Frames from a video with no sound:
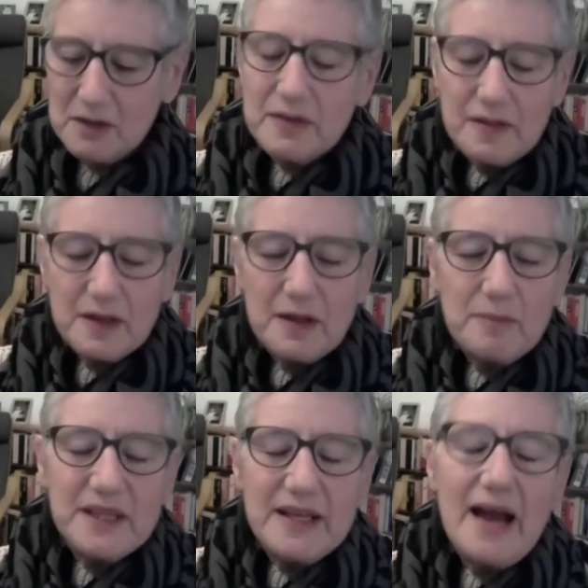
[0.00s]
I
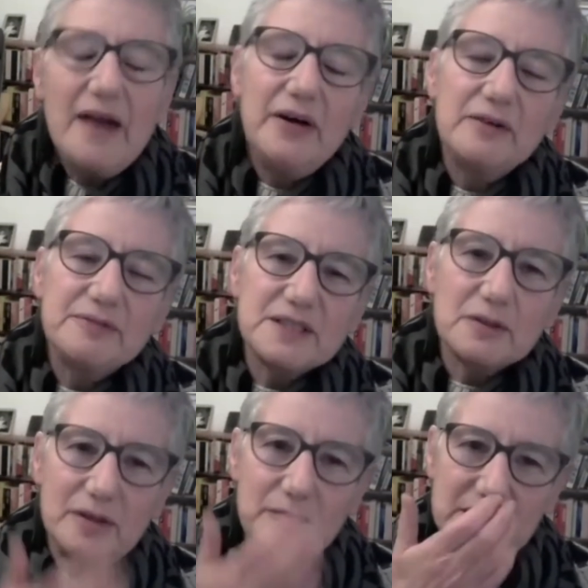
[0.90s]
mean, the area of
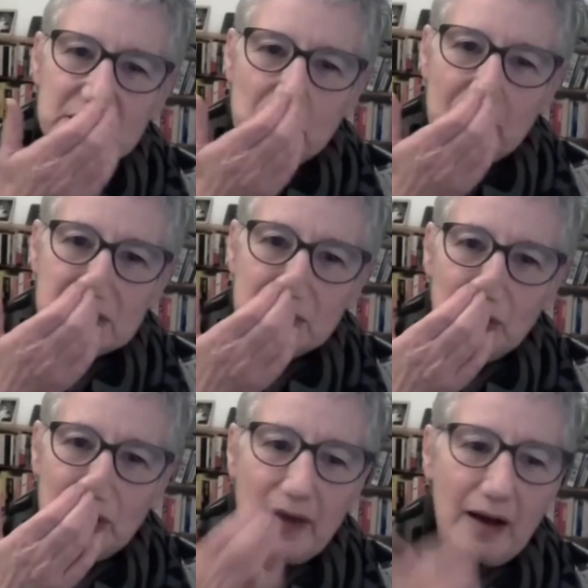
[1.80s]
disagreement is quite
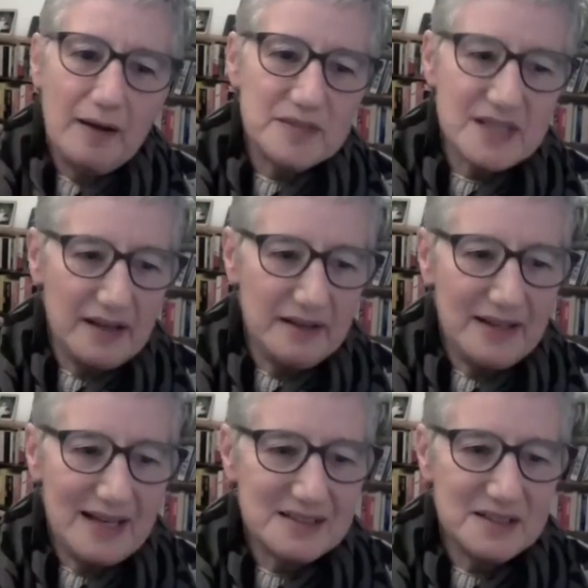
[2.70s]
small in that I'm saying,
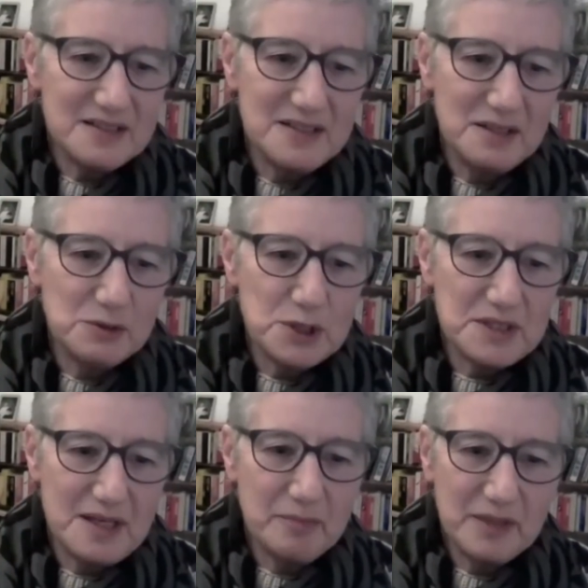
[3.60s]
yes, this is
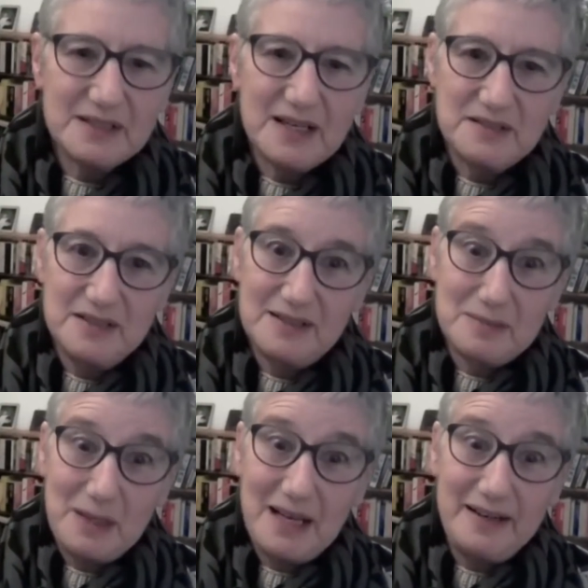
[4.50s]
interesting, but it doesn't
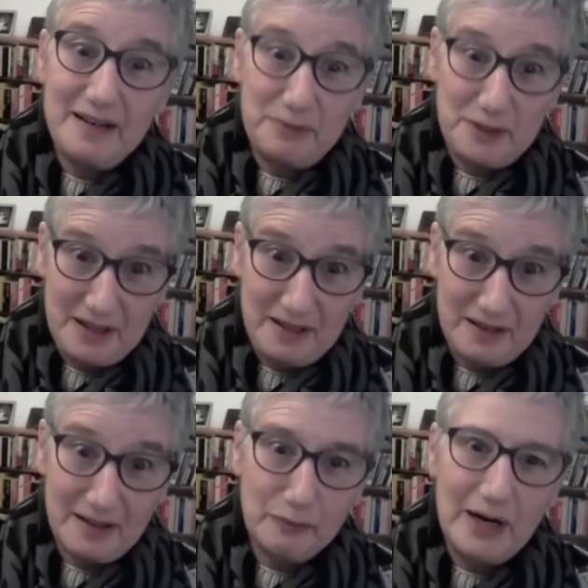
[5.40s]
explain everything.
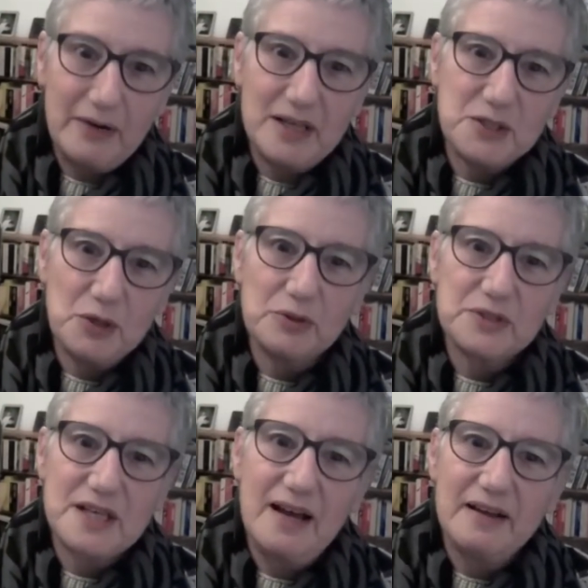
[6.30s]
Whereas you're
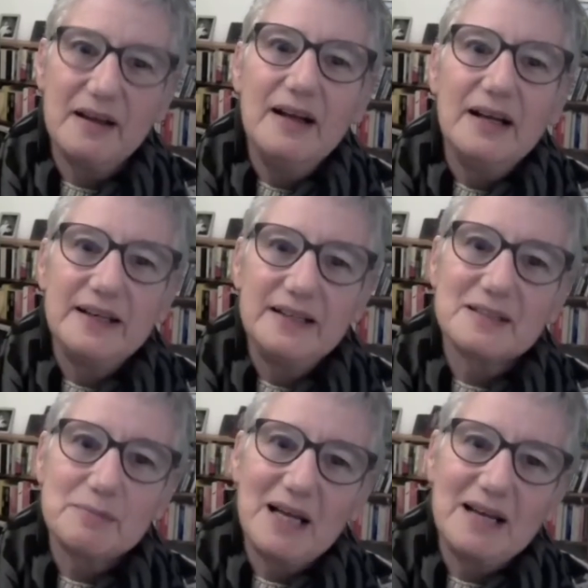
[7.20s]
saying it
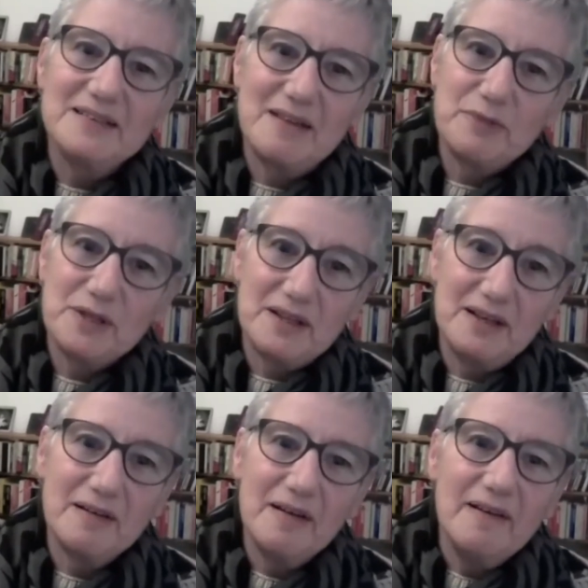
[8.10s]
explains
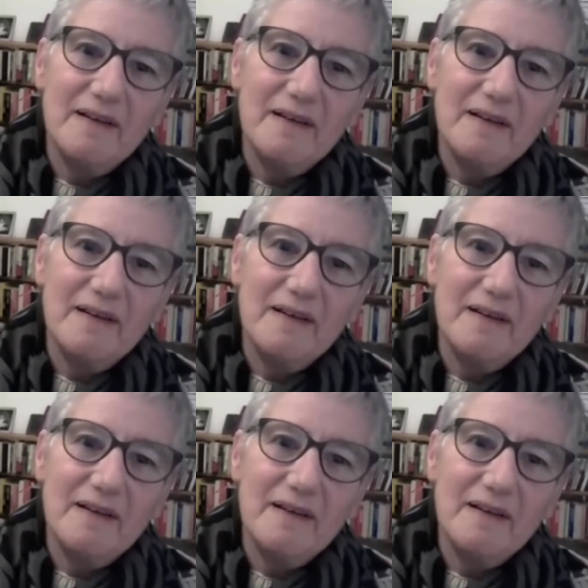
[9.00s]
everything.